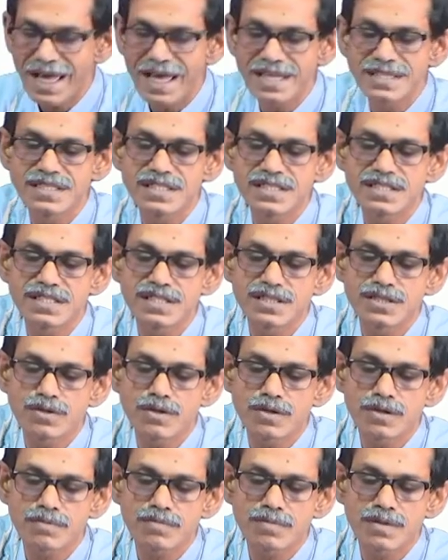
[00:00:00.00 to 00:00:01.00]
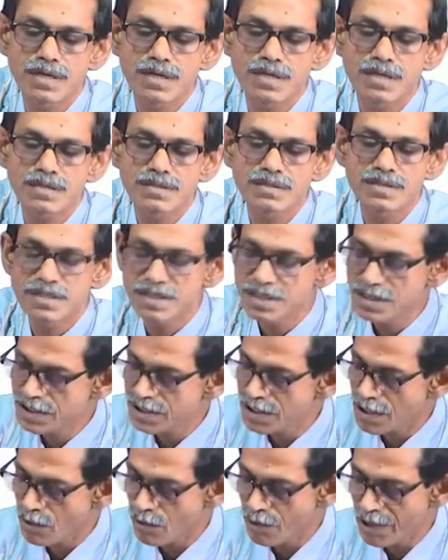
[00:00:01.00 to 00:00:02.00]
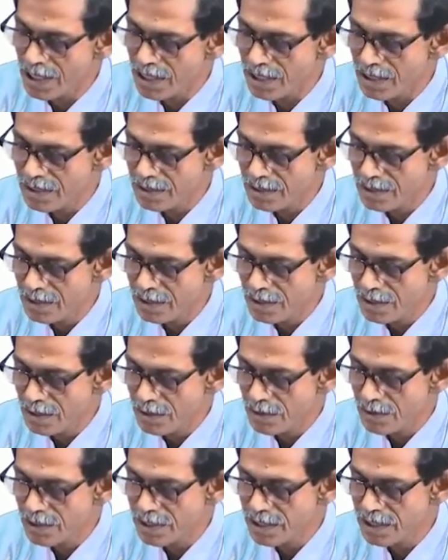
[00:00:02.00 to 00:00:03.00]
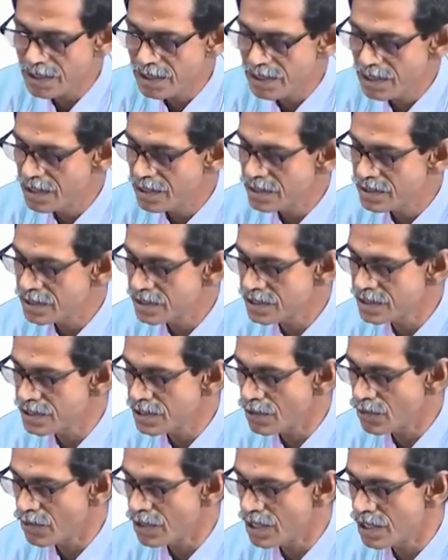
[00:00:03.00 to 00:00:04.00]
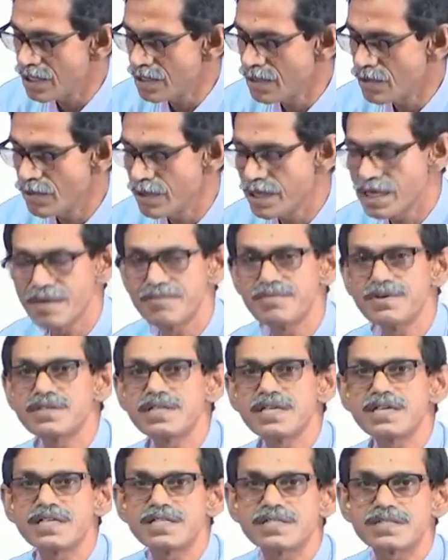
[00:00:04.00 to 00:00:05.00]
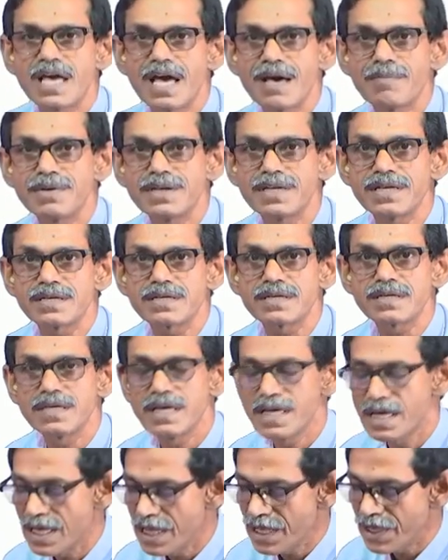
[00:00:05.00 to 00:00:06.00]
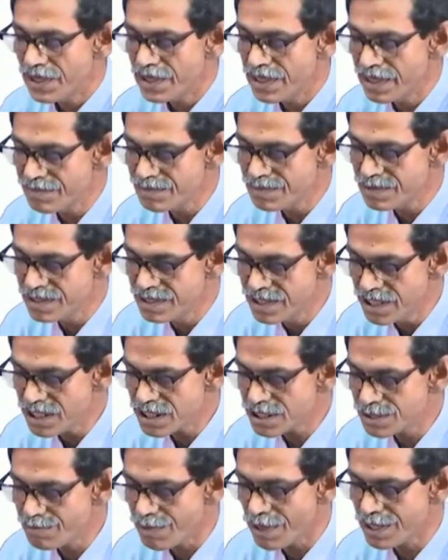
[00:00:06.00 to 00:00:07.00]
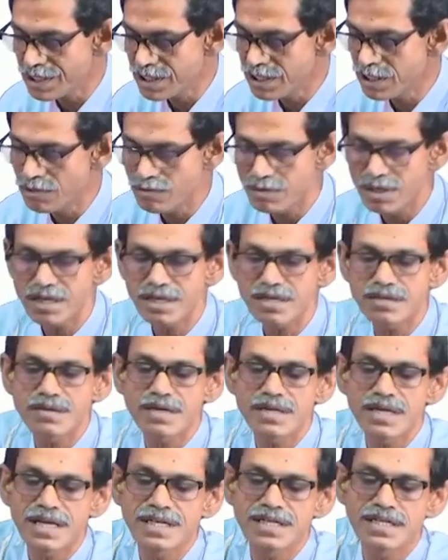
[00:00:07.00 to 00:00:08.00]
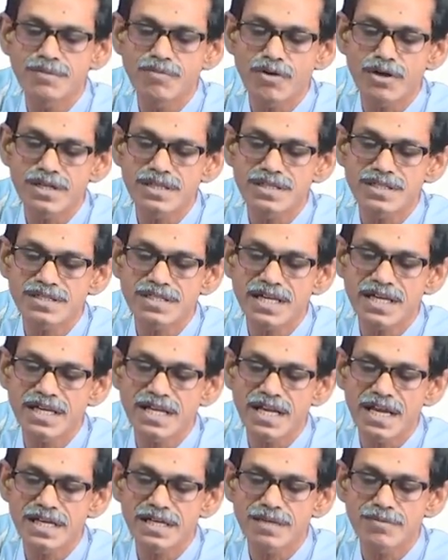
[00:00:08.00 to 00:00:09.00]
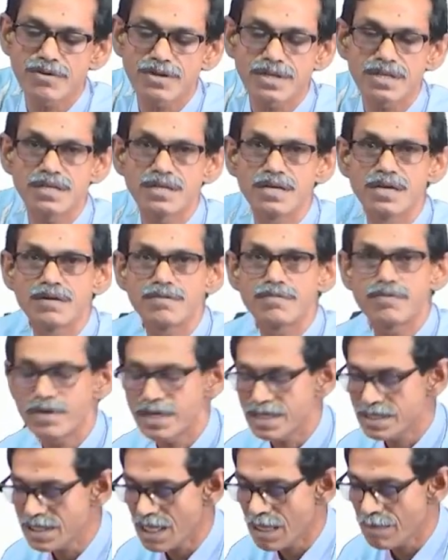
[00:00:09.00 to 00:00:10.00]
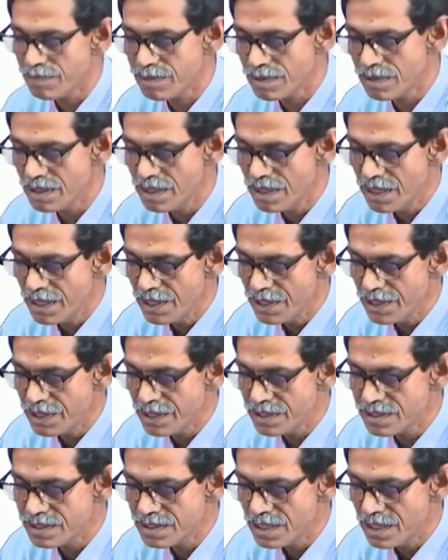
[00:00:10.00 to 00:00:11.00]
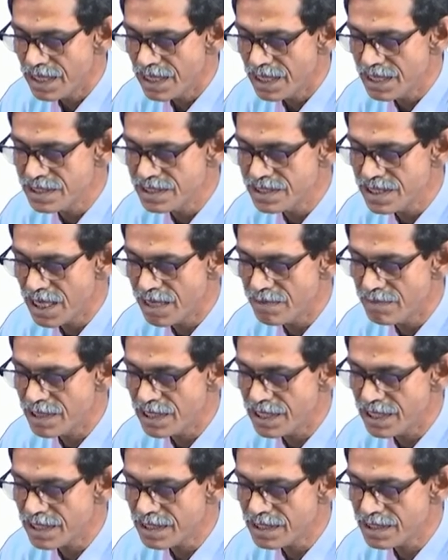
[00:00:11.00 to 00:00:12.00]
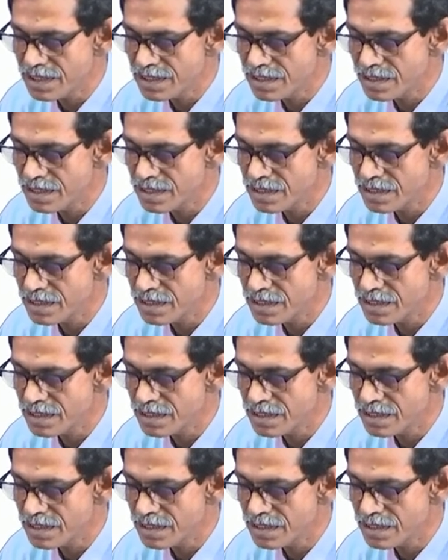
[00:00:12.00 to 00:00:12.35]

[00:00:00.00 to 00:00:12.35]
and this is your this is the well, okay, this is the well where everything is happening. If this particular antibody, the second antibody for example, is enzyme linked